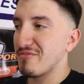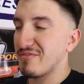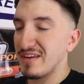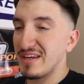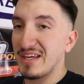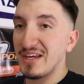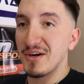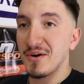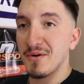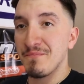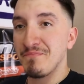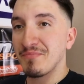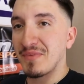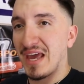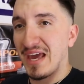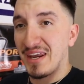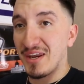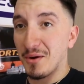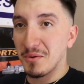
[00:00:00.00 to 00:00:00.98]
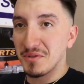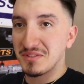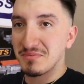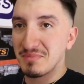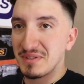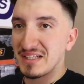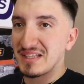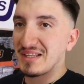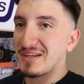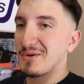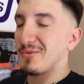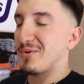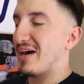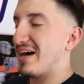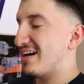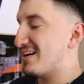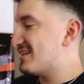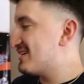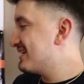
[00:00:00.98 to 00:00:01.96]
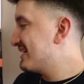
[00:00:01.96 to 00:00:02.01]
video. I know it's been a little
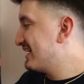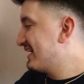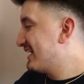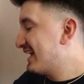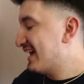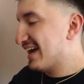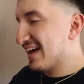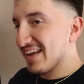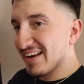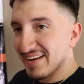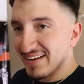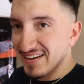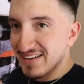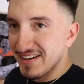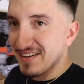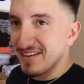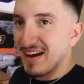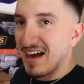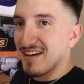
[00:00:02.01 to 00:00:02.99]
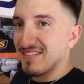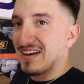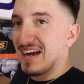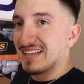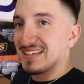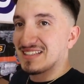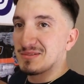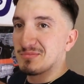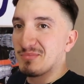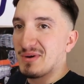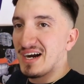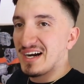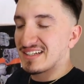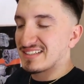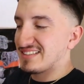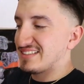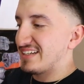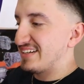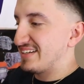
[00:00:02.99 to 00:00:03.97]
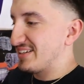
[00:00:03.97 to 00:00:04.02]
while, and I've had this
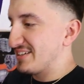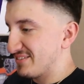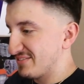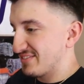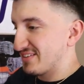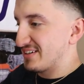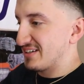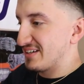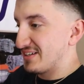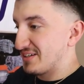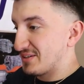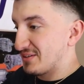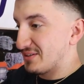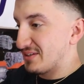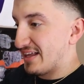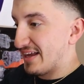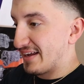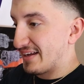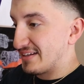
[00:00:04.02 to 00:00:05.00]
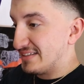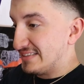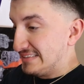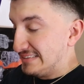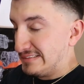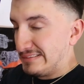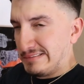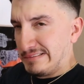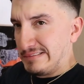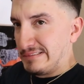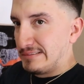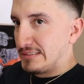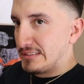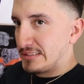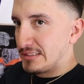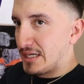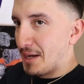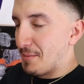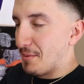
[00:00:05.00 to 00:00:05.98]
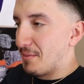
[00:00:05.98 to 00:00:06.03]
box sitting here for a little, like,
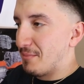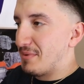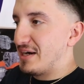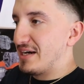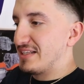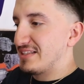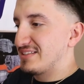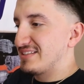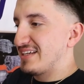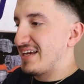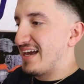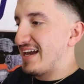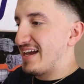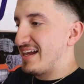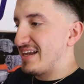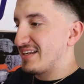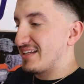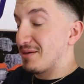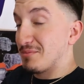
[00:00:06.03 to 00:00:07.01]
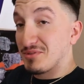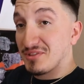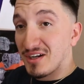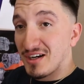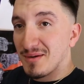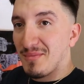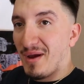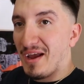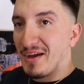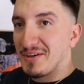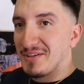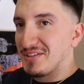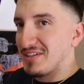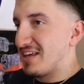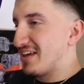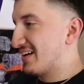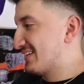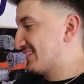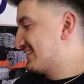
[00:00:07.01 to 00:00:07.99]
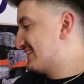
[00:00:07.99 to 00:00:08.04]
couple months, and I'm sorry, Michael.
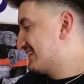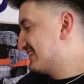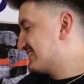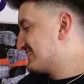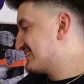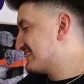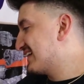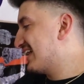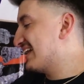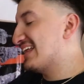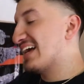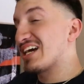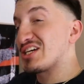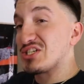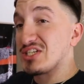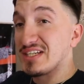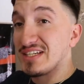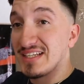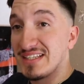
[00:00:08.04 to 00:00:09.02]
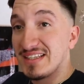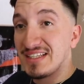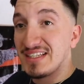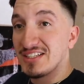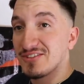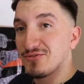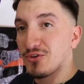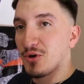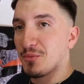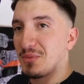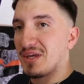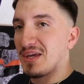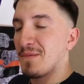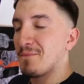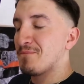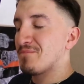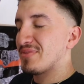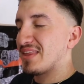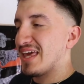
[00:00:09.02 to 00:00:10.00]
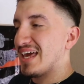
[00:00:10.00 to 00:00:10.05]
This is the guy that actually did these for me.
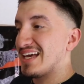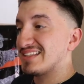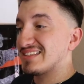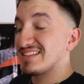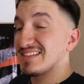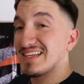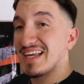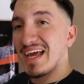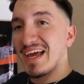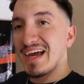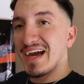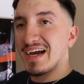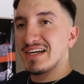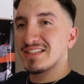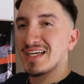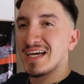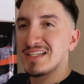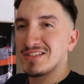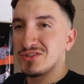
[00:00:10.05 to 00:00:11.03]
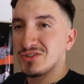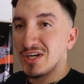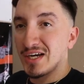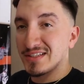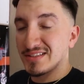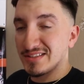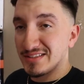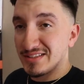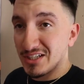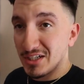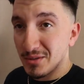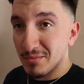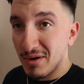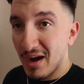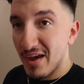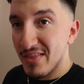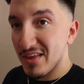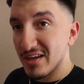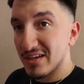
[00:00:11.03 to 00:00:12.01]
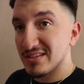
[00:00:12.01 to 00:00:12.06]
And today, guys, as you guys can tell
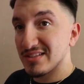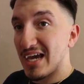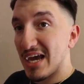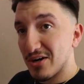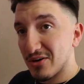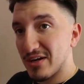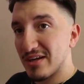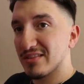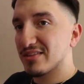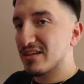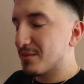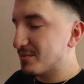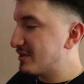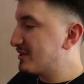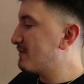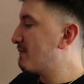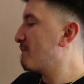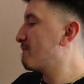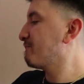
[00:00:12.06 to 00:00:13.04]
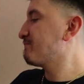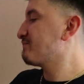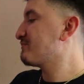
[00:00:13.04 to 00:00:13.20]
by the title and thumbnail,